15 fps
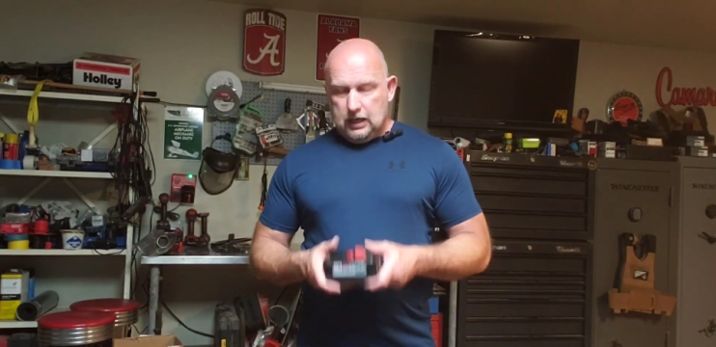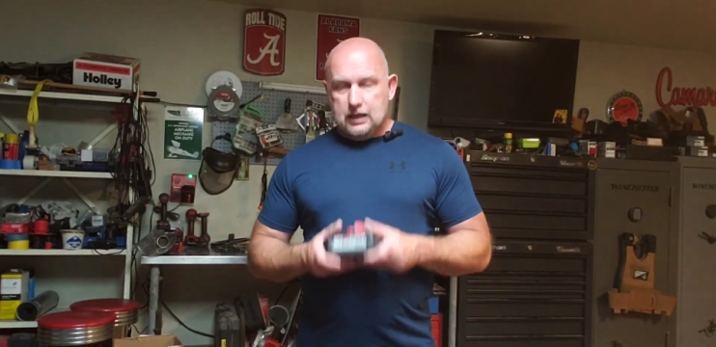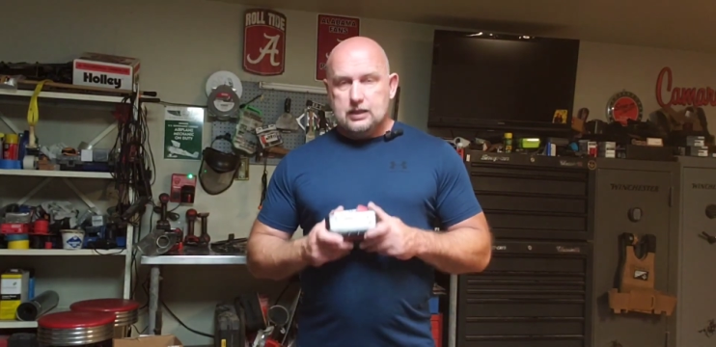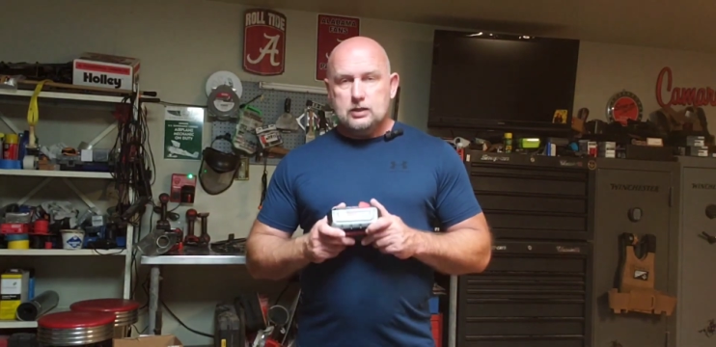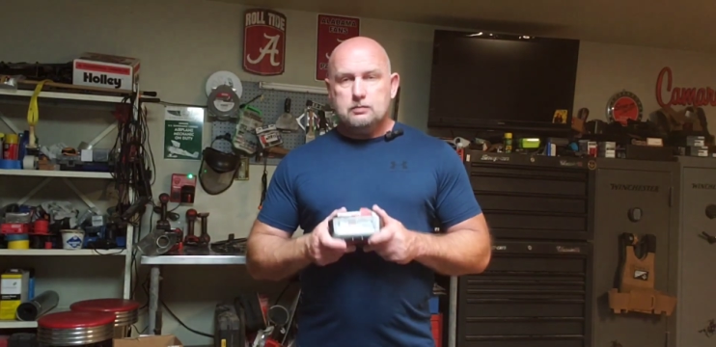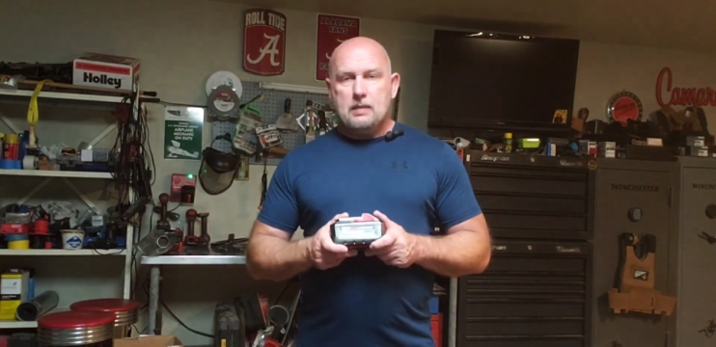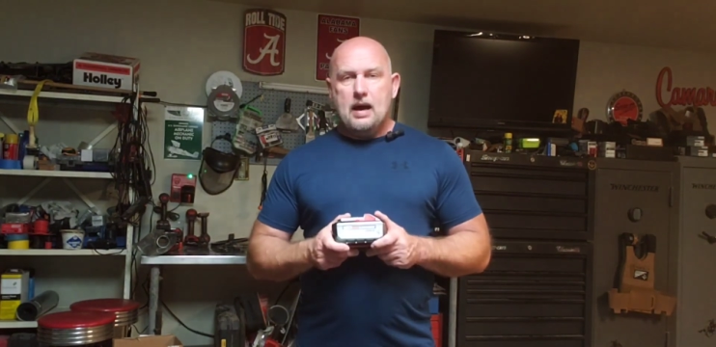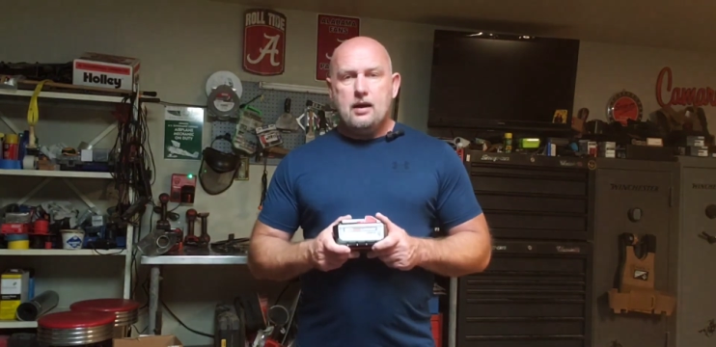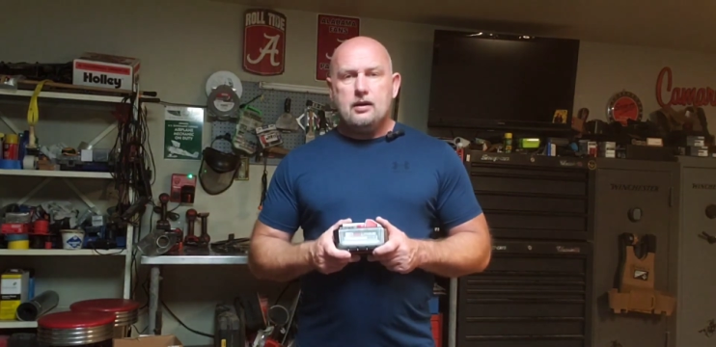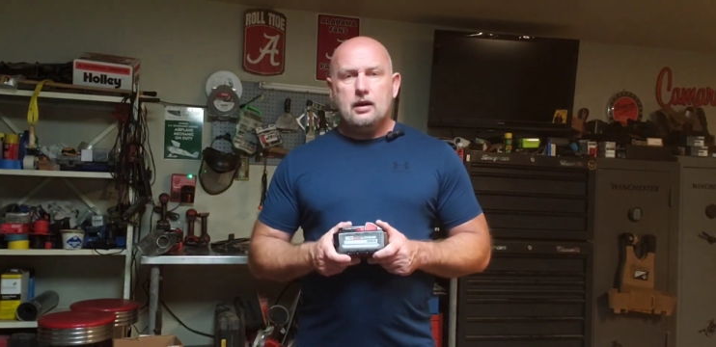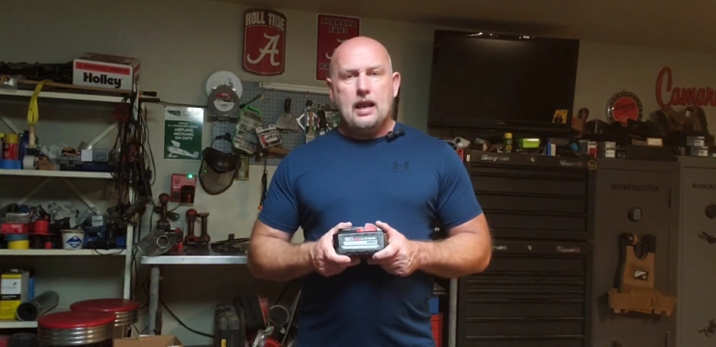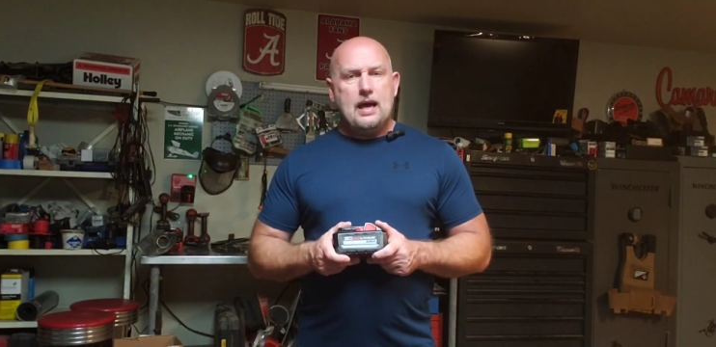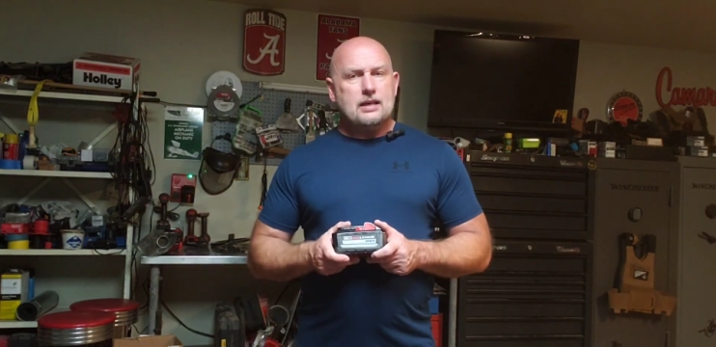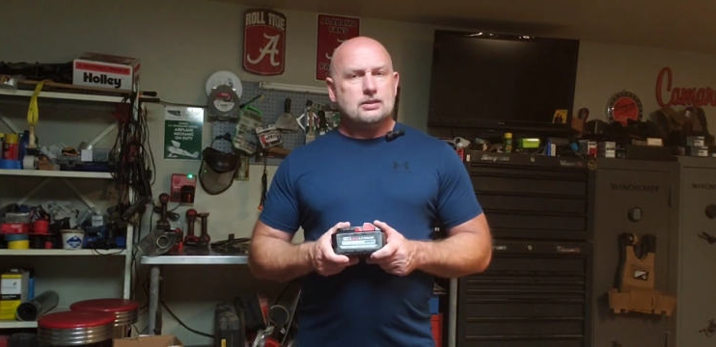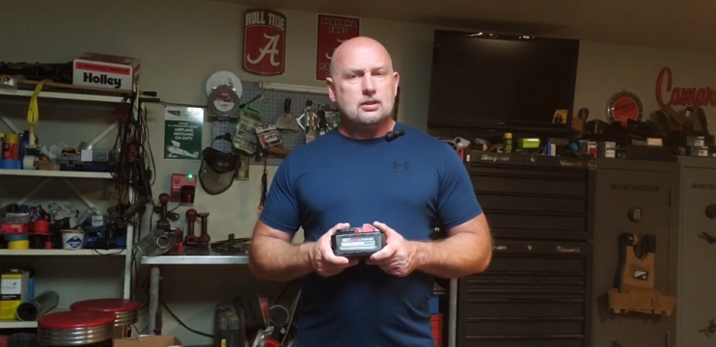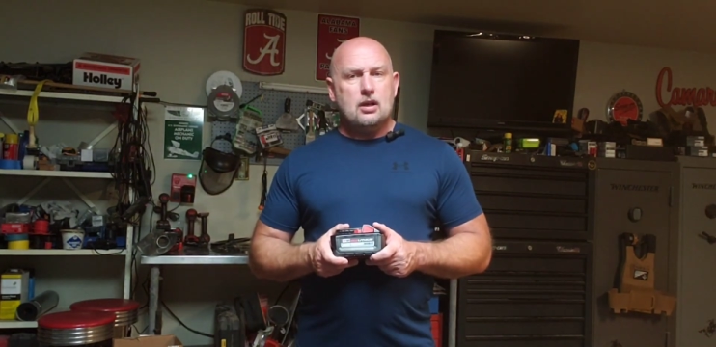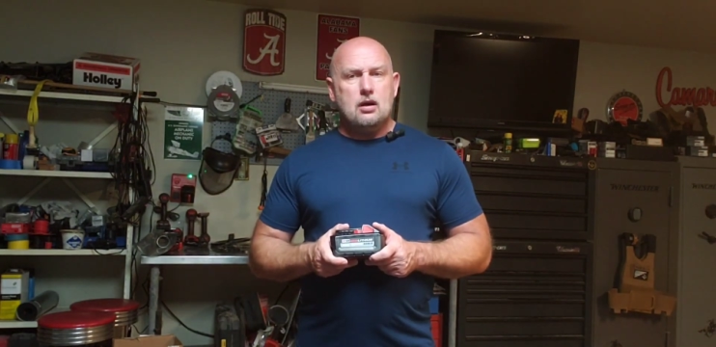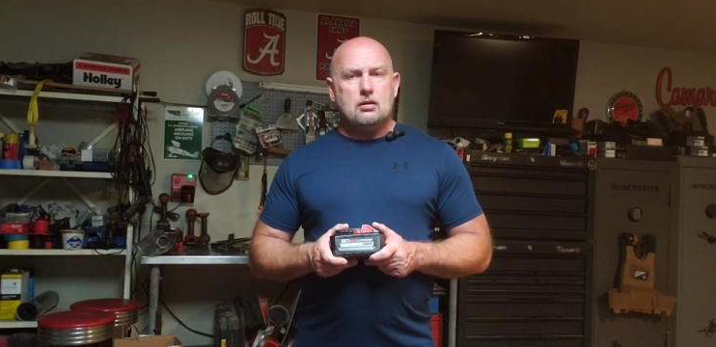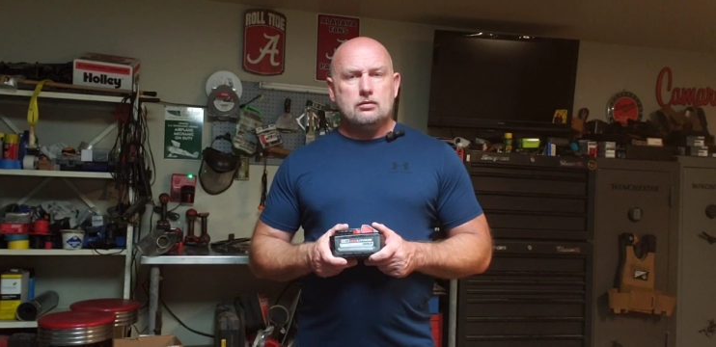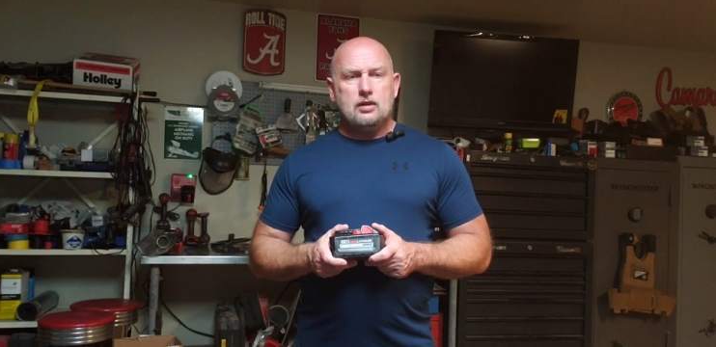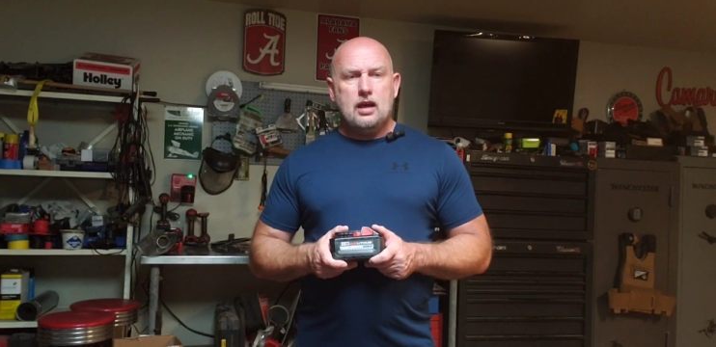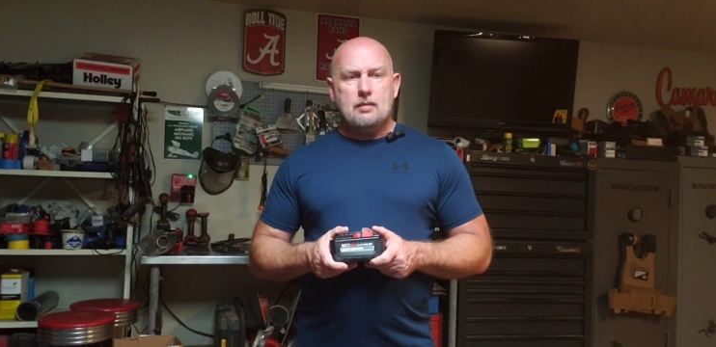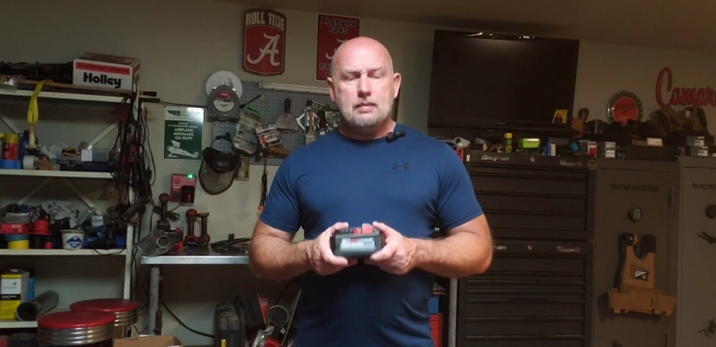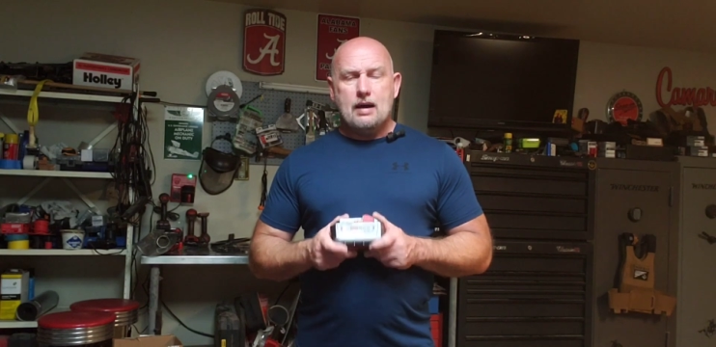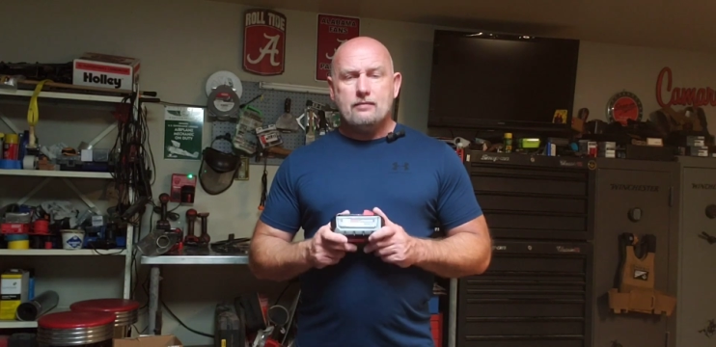And this battery lasts a long time.